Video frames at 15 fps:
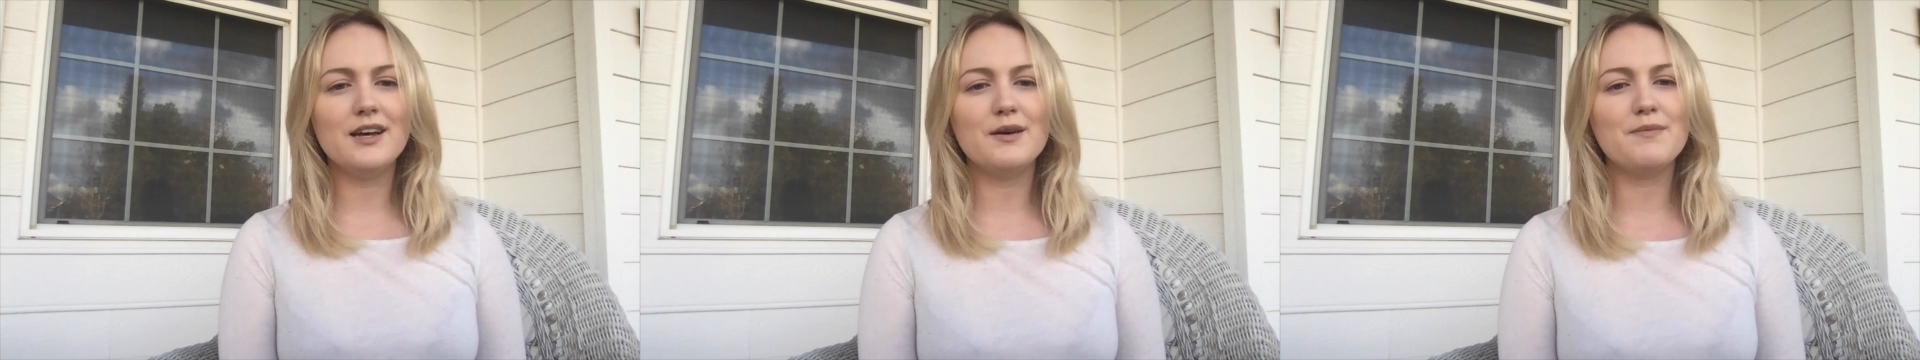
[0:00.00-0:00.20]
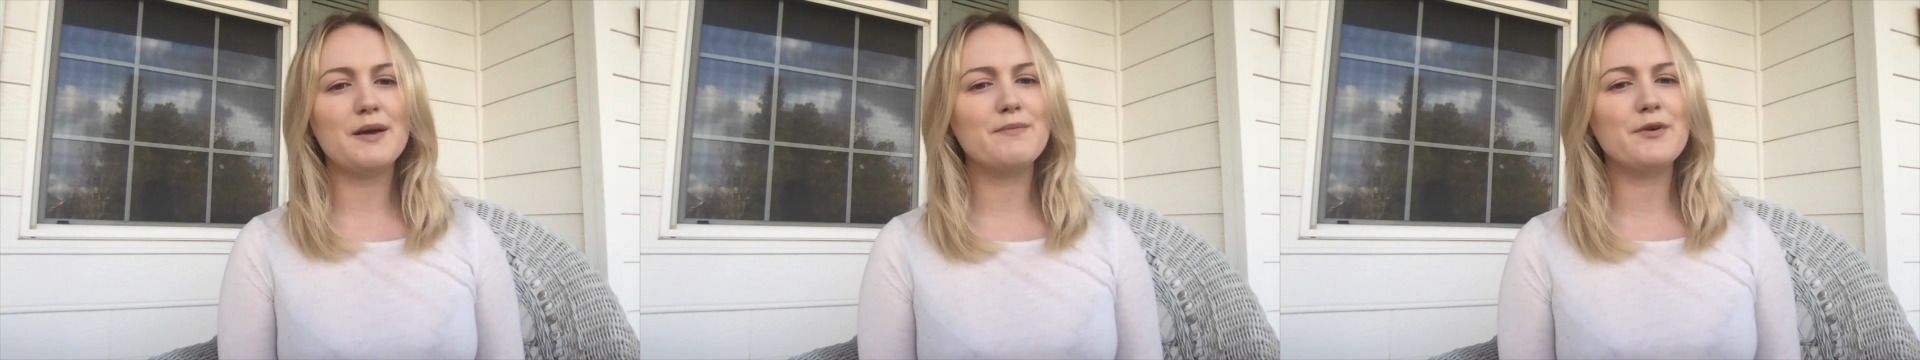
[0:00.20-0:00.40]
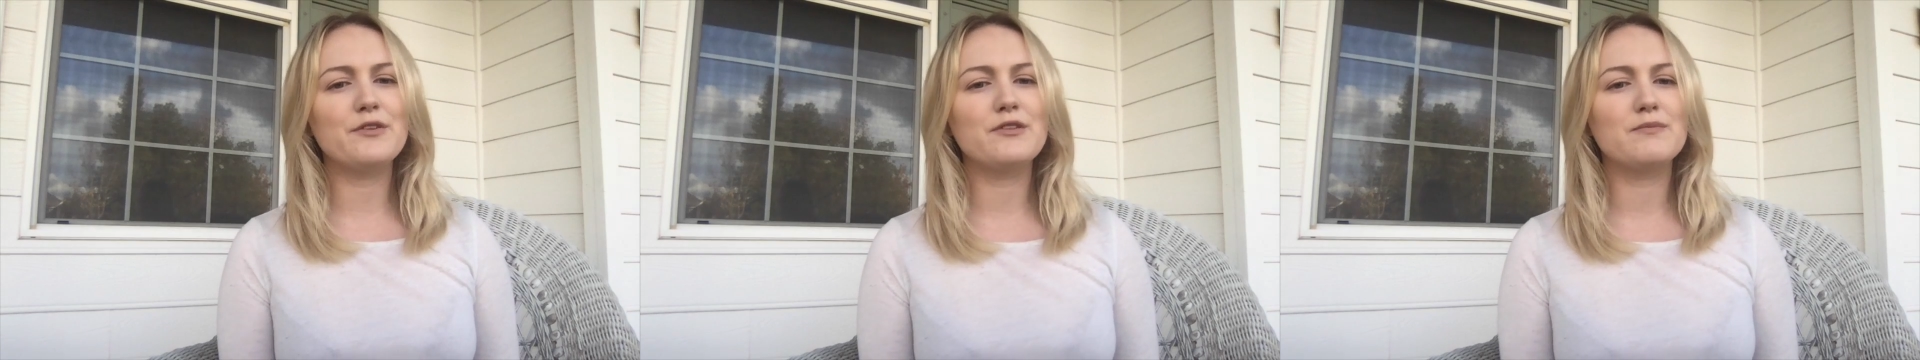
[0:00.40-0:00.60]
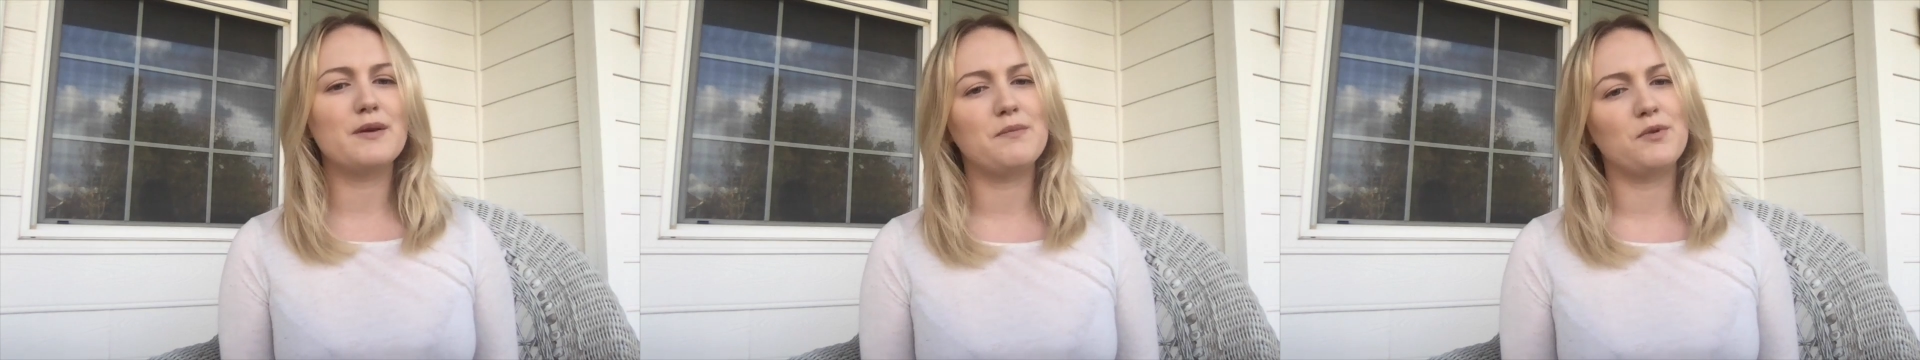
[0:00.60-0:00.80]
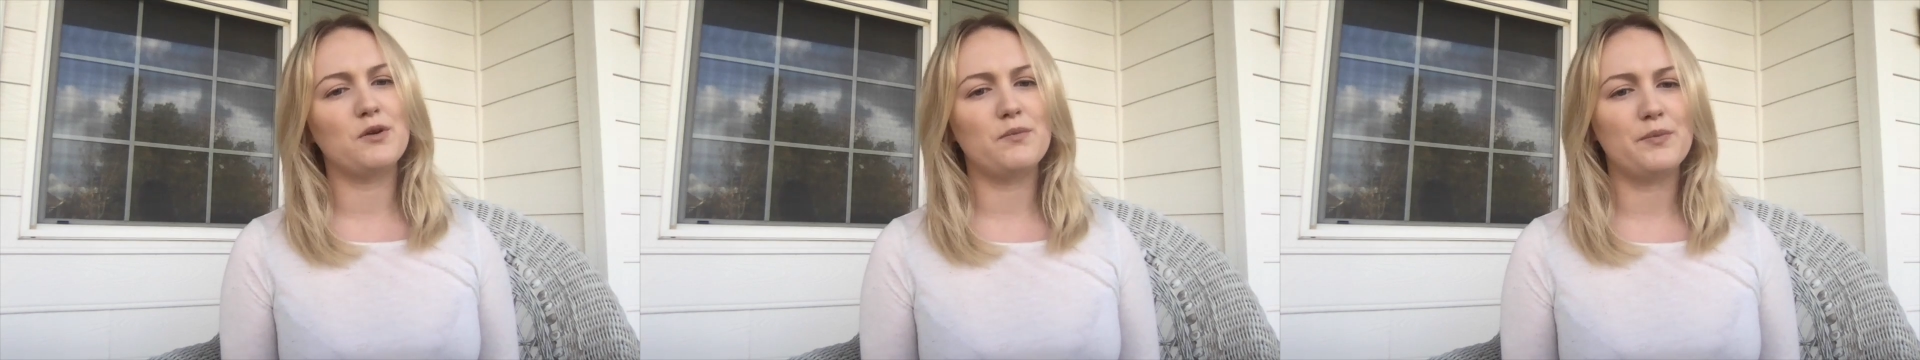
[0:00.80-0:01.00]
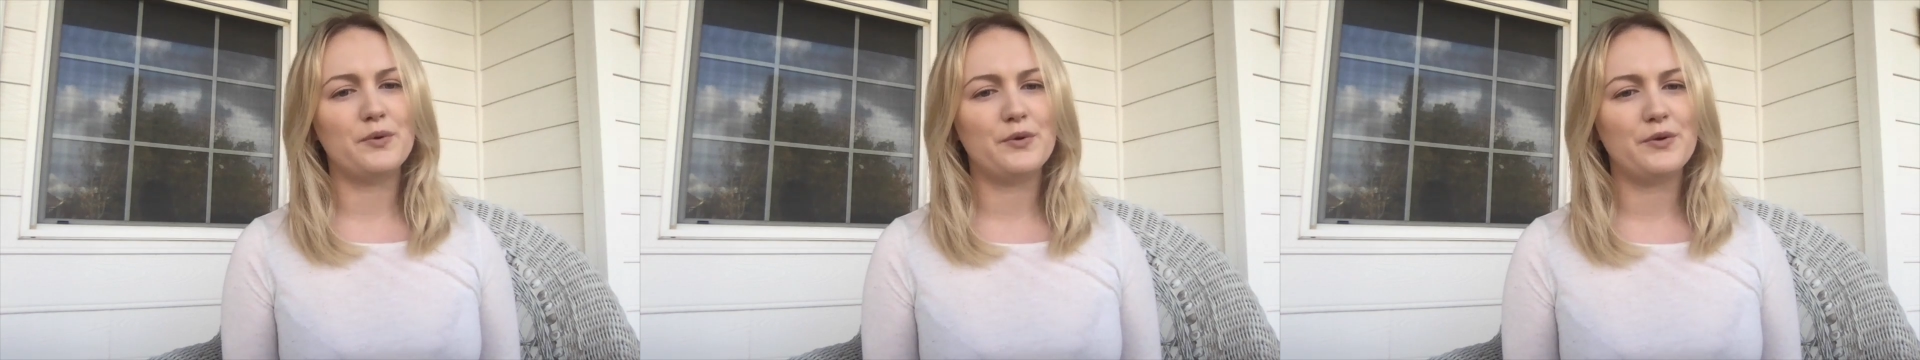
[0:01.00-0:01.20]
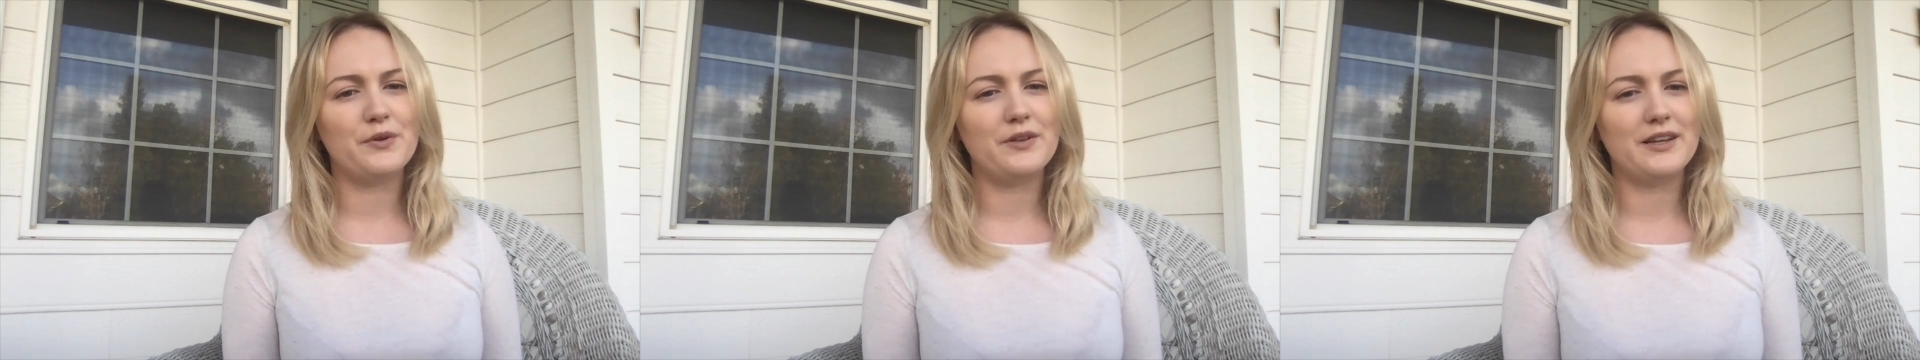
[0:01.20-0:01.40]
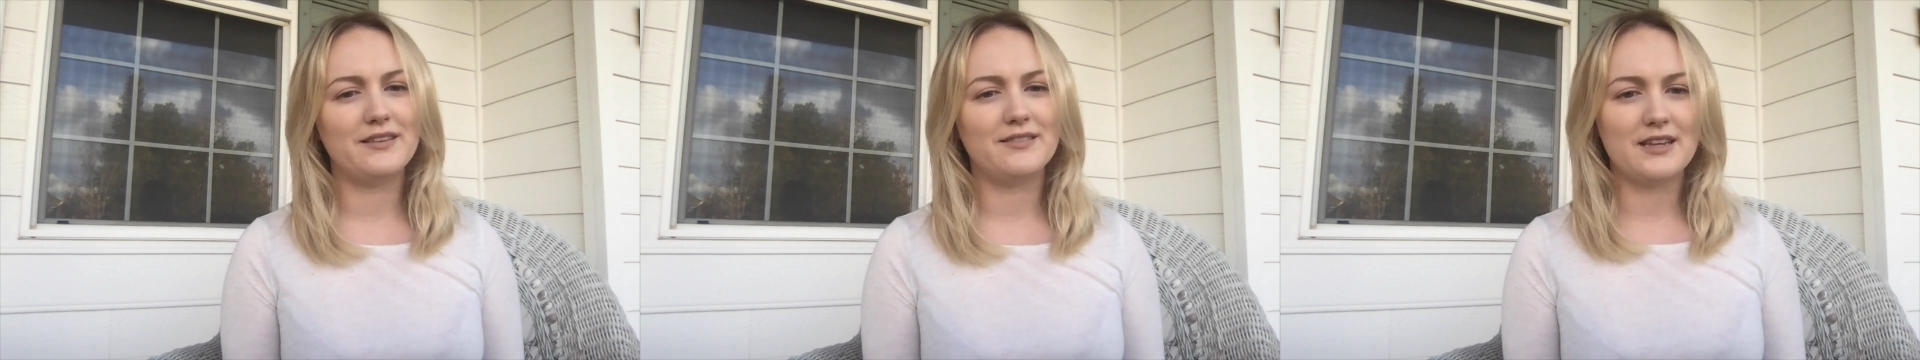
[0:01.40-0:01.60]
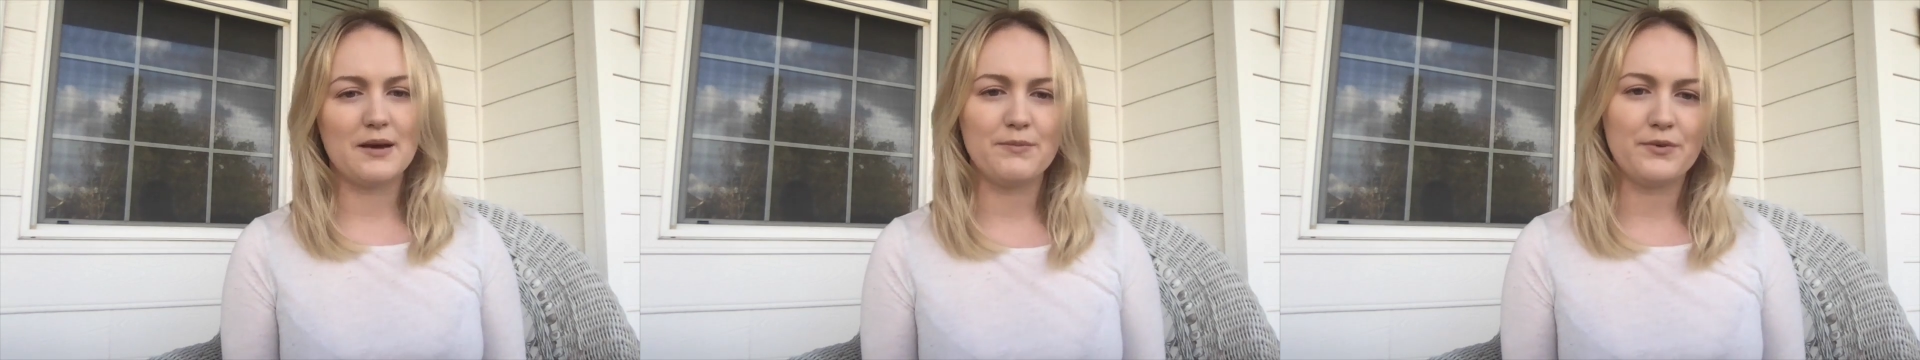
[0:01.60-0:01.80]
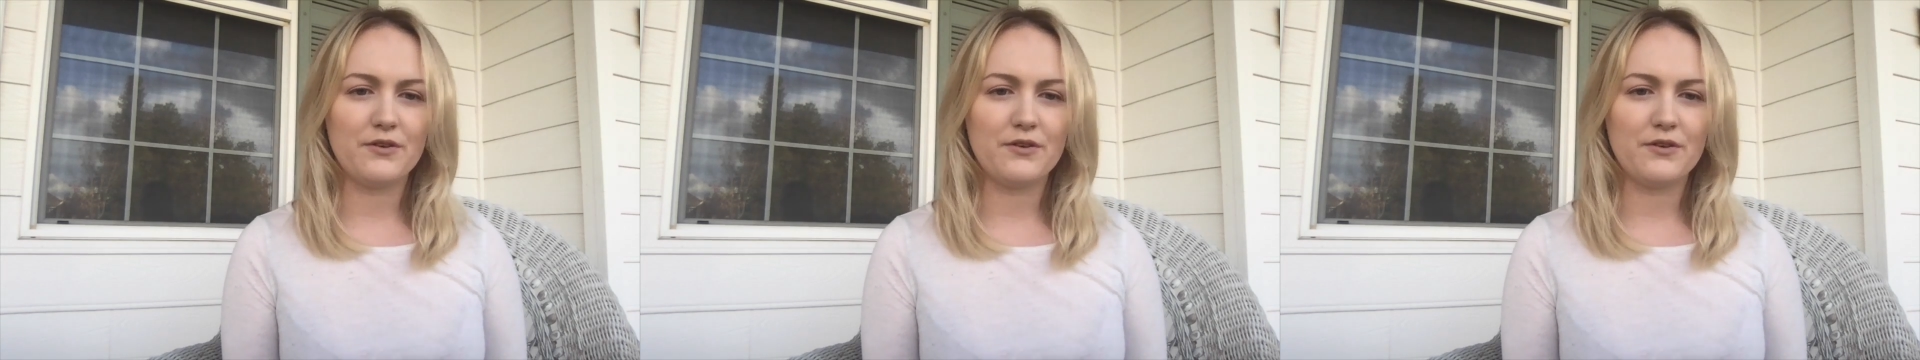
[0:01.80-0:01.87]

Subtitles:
My most memorable example